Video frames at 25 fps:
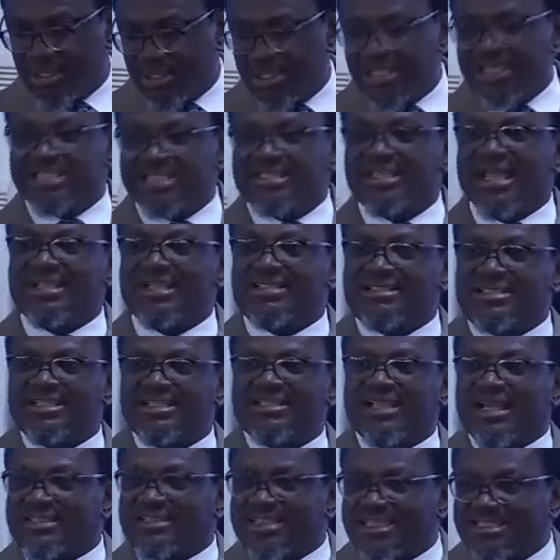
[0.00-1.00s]
is that thing
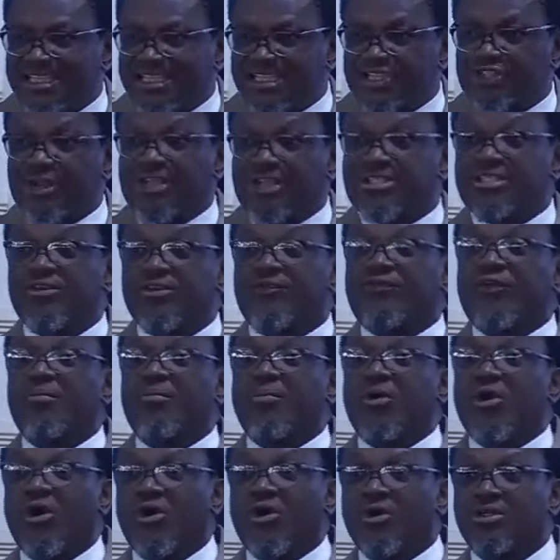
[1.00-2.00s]
that is distracting you from
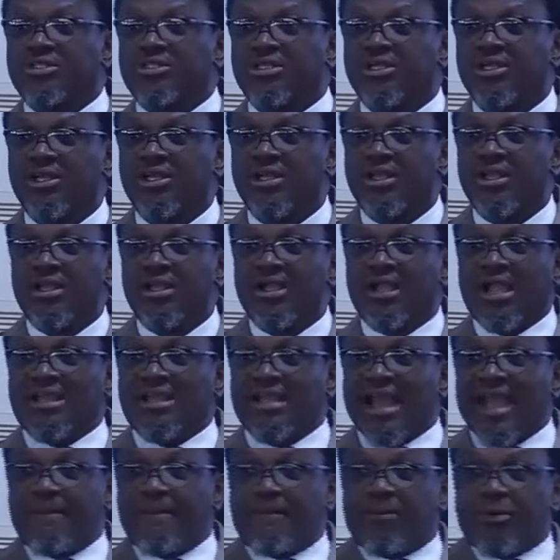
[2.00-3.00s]
God. Can
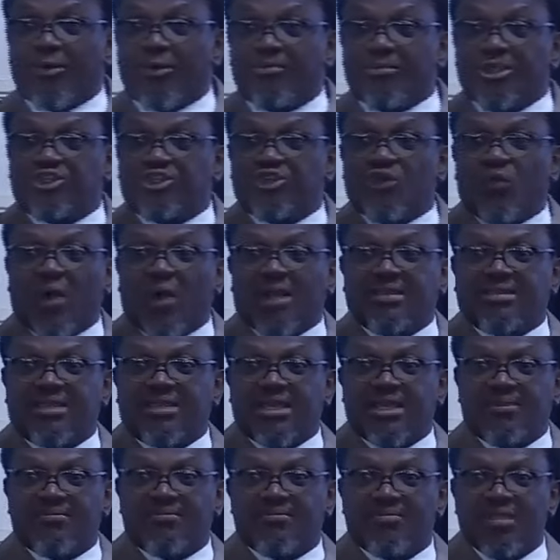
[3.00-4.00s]
I promise you one
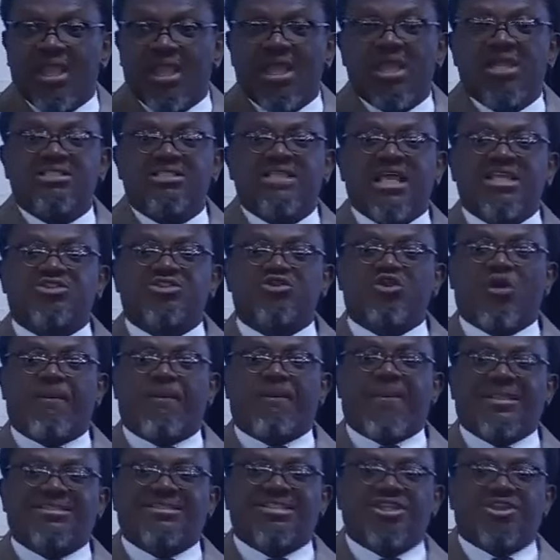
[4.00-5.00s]
thing? There's no
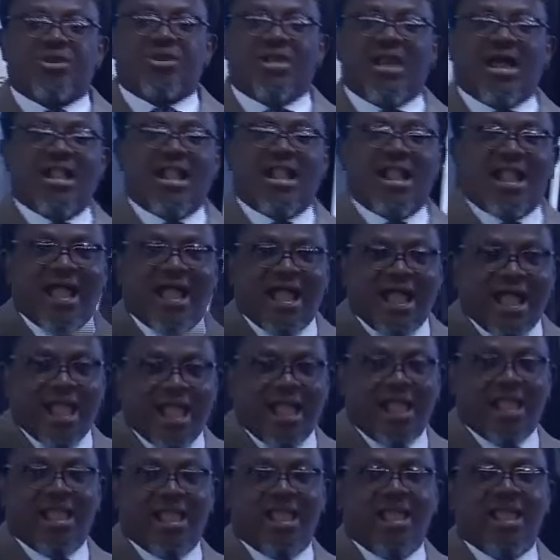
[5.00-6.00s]
particular car
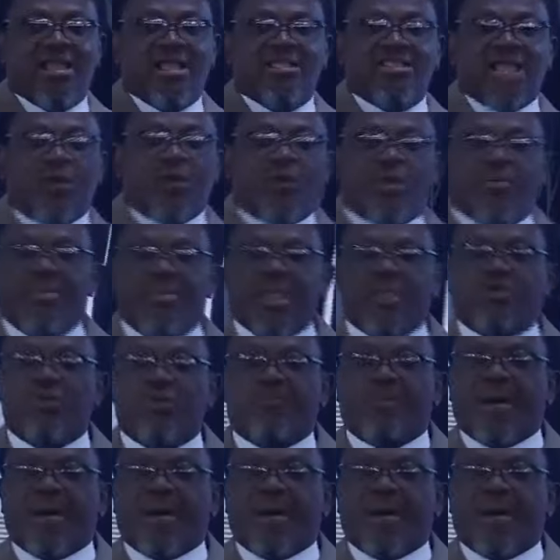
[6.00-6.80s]
that will make you